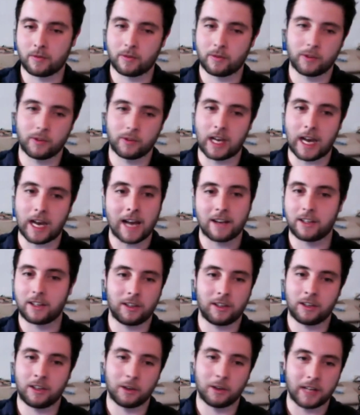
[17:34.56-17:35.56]
that,
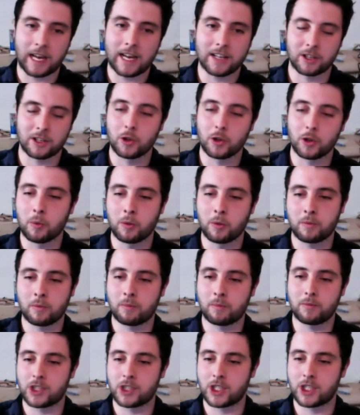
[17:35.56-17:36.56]
you know, that has a normal
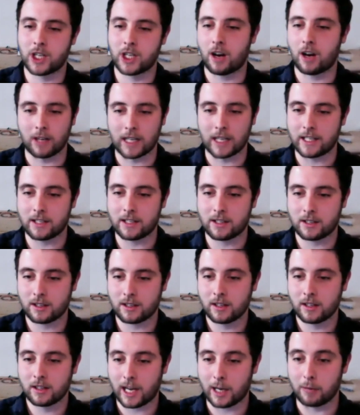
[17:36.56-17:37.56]
shutter
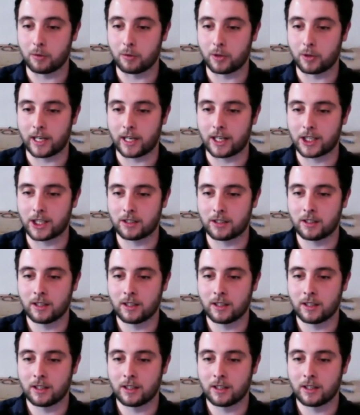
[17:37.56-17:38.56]
release cable connection.
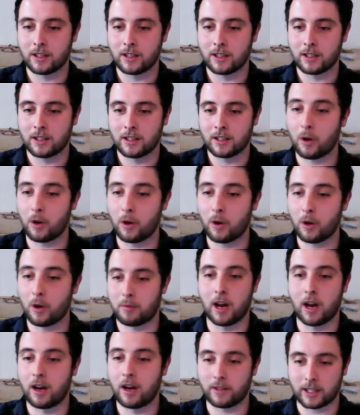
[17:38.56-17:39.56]
That works
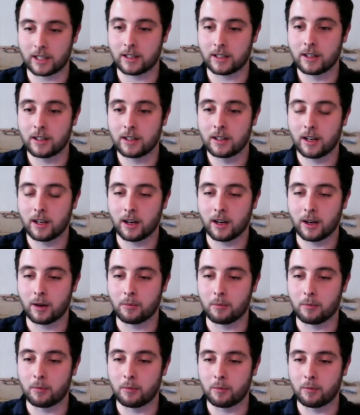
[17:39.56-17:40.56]
perfectly.
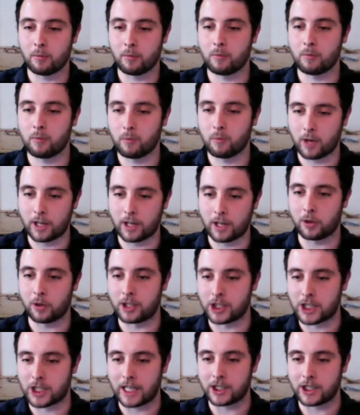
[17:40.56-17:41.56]
Um, and you
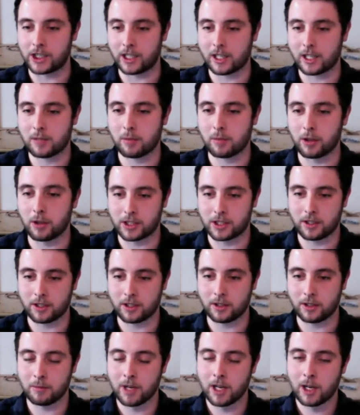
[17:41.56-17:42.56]
can change the exposure
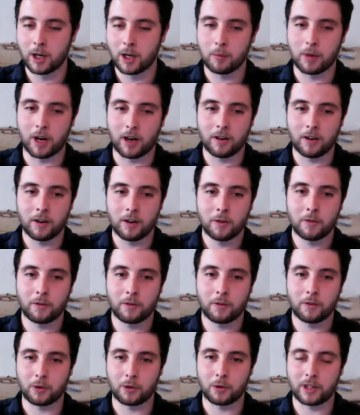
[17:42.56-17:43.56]
time. But
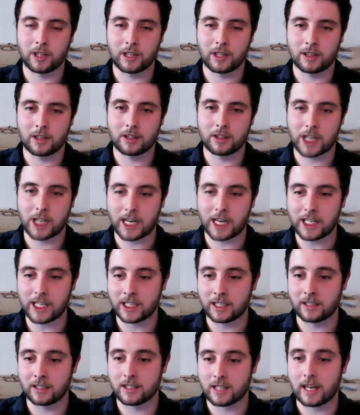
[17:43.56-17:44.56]
for
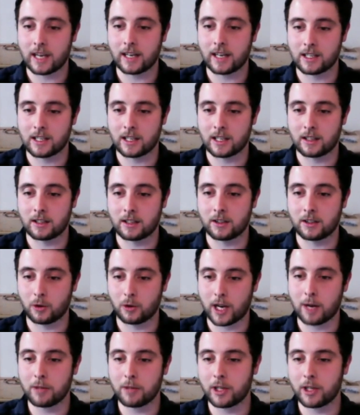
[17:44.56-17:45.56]
changing the settings in your
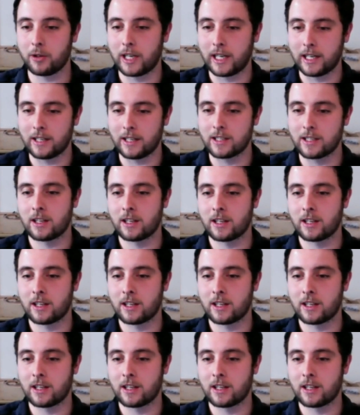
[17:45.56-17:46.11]
camera, you need